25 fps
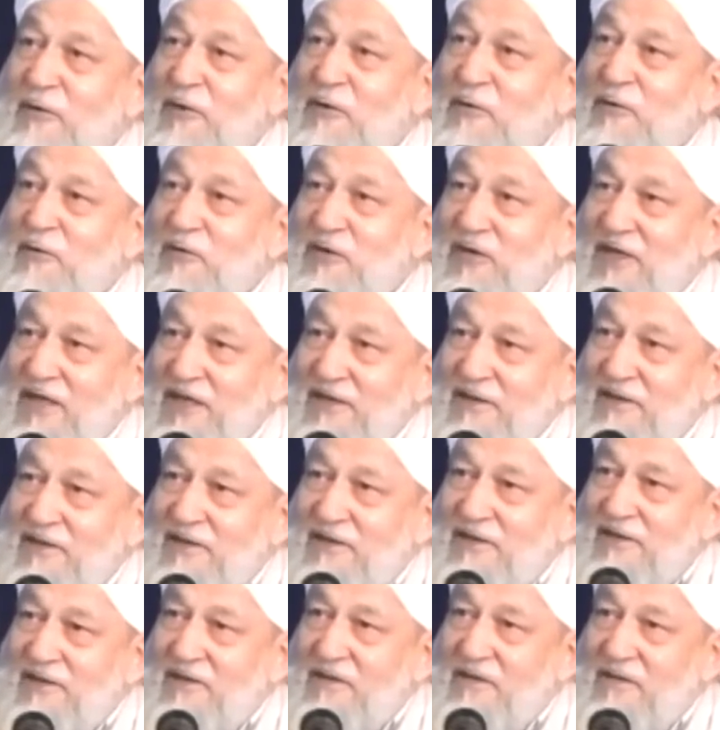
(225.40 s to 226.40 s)
the two
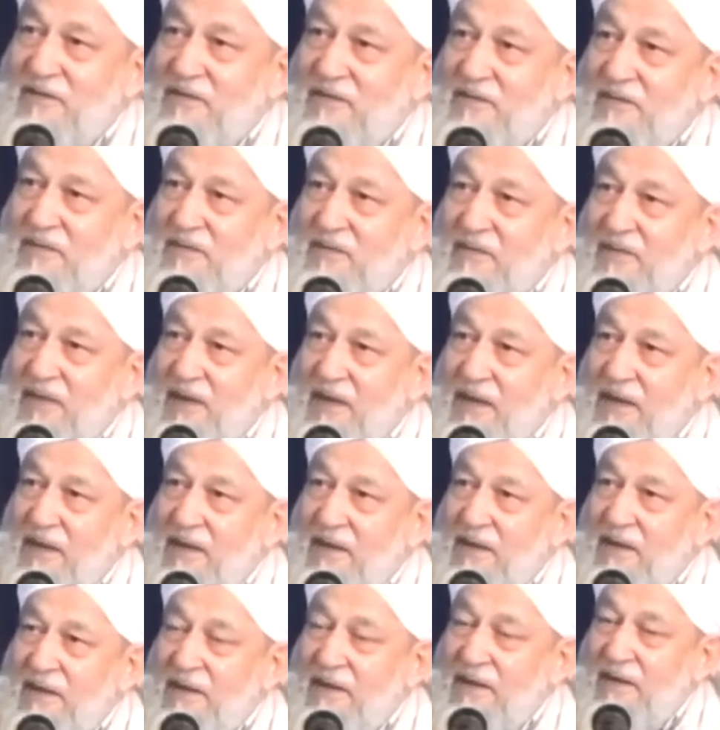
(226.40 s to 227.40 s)
things.
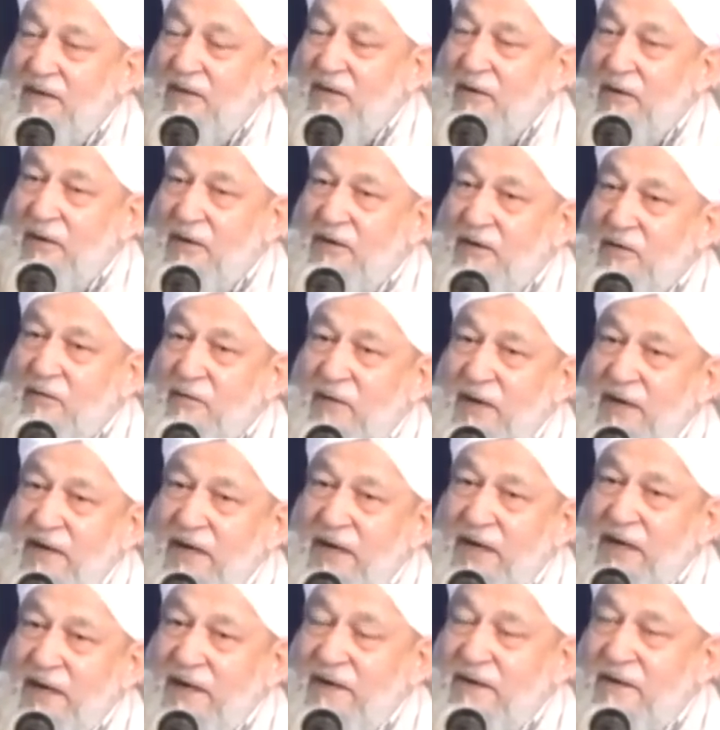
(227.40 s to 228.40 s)
On the one
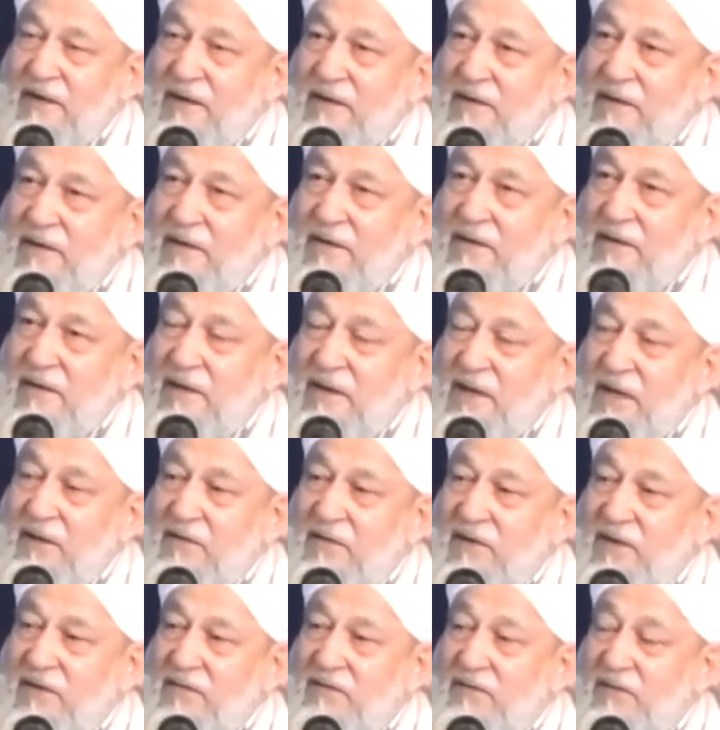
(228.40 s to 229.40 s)
hand, there
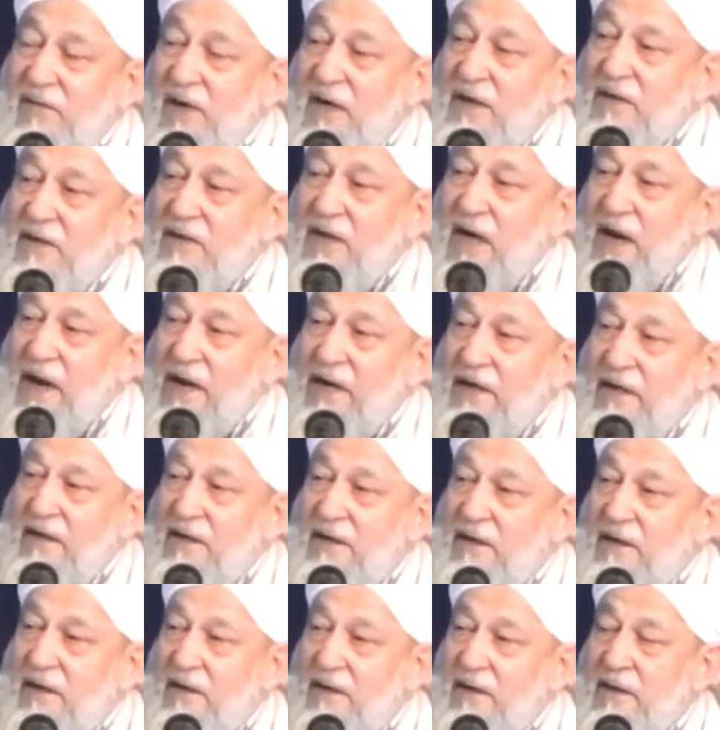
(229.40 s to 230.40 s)
was a flood tide
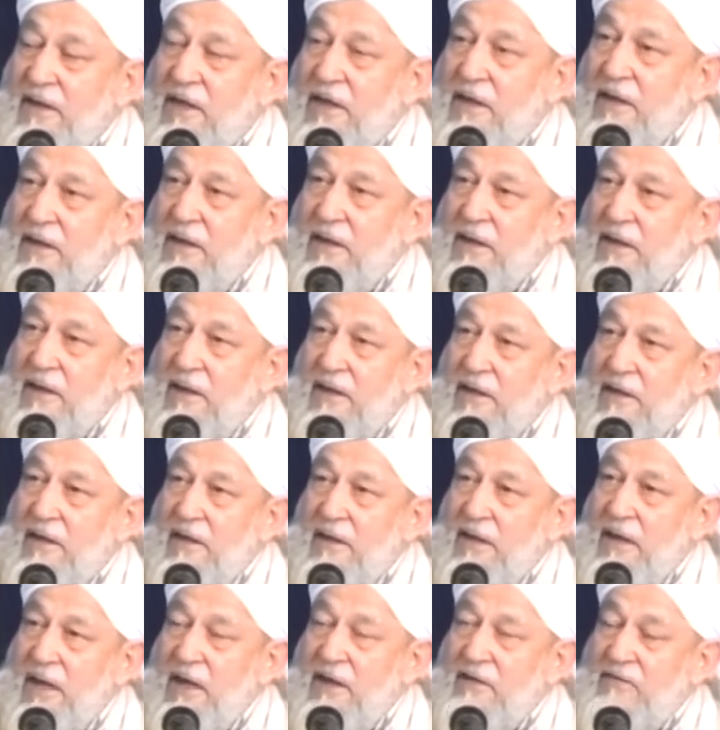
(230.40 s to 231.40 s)

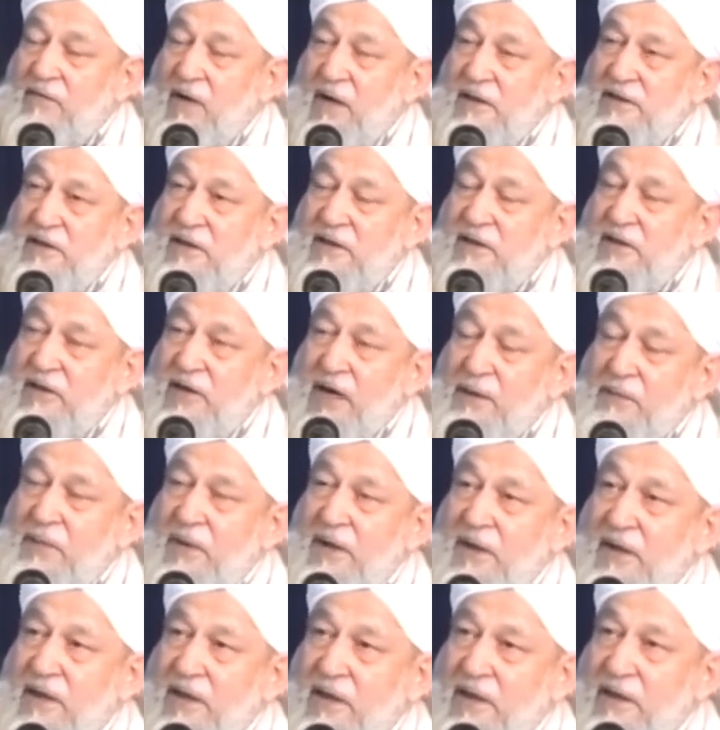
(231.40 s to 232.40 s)
advancing
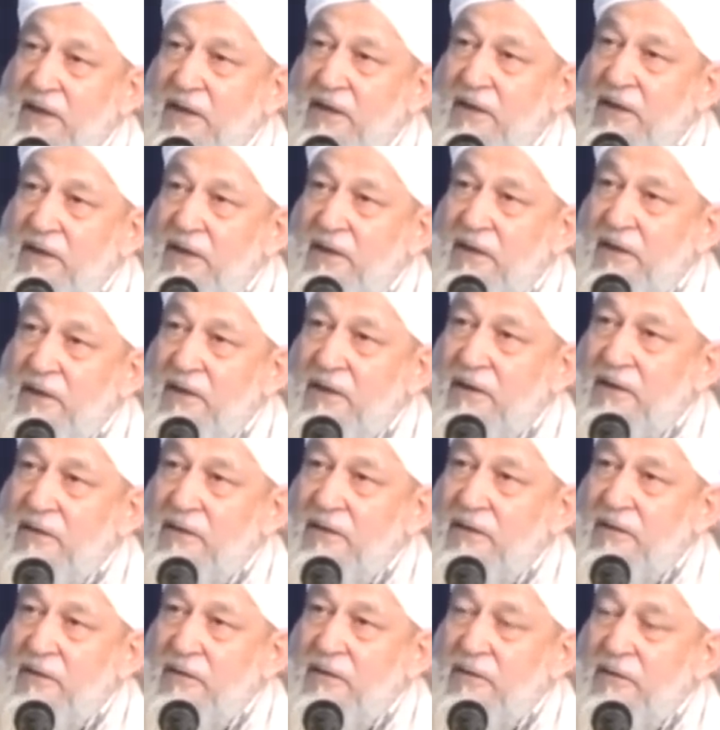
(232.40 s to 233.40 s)
rapidly
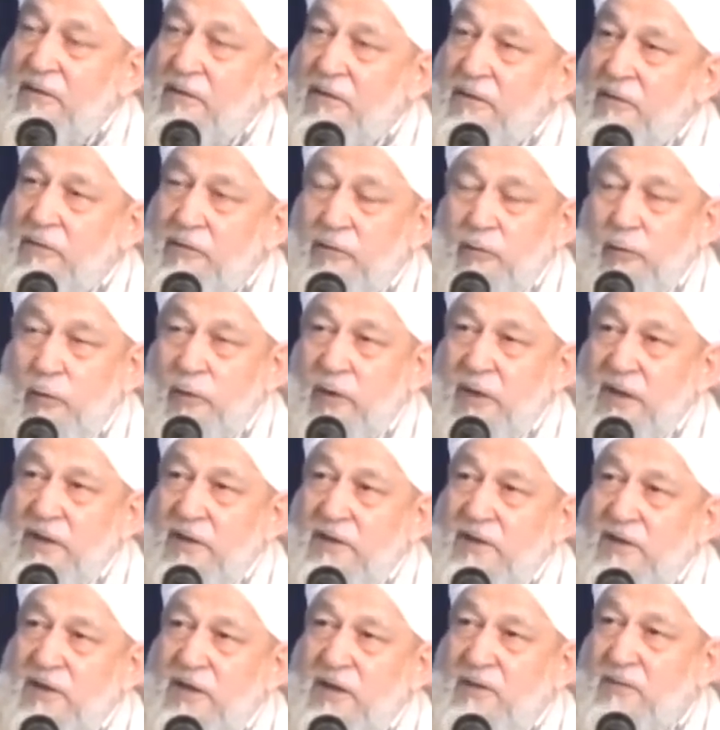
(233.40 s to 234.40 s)

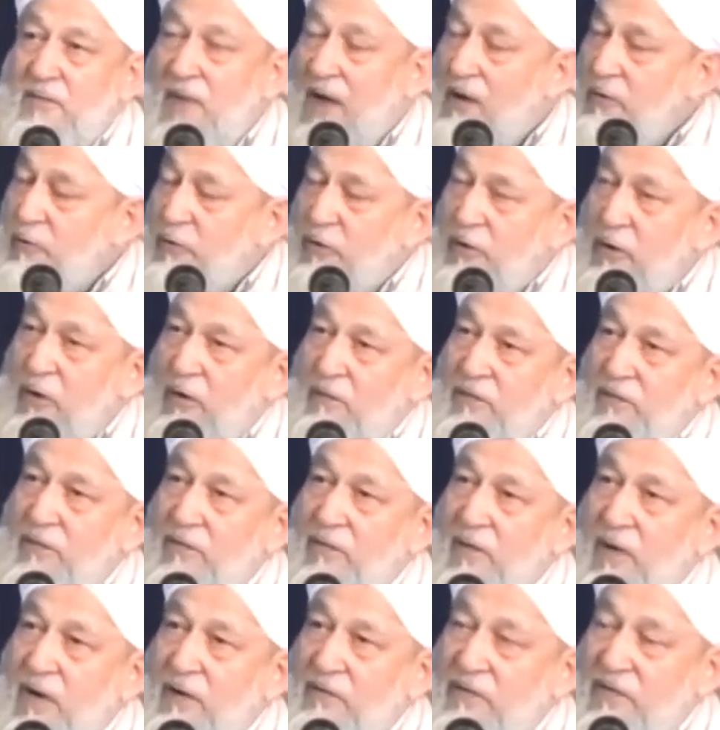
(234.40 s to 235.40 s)
towards the mouth of,
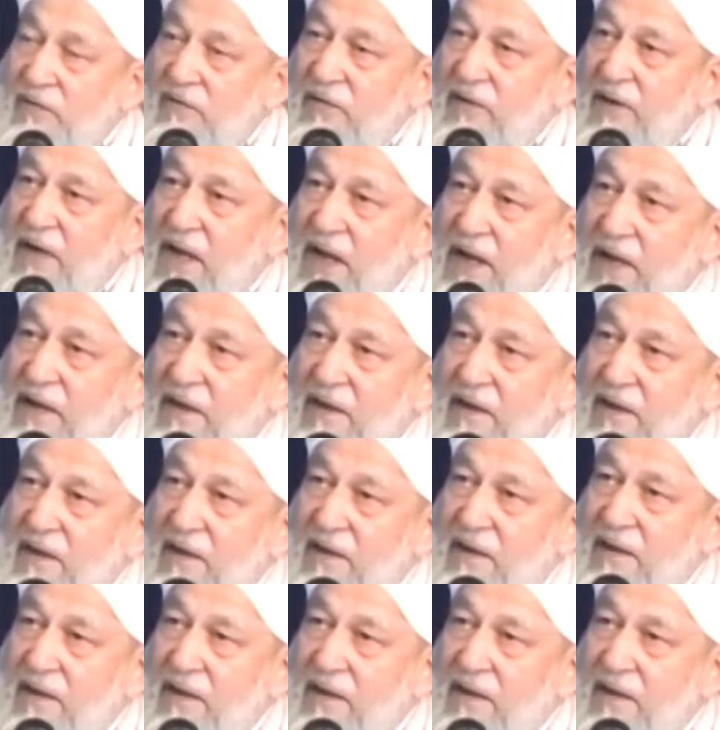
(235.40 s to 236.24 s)
of River Nile,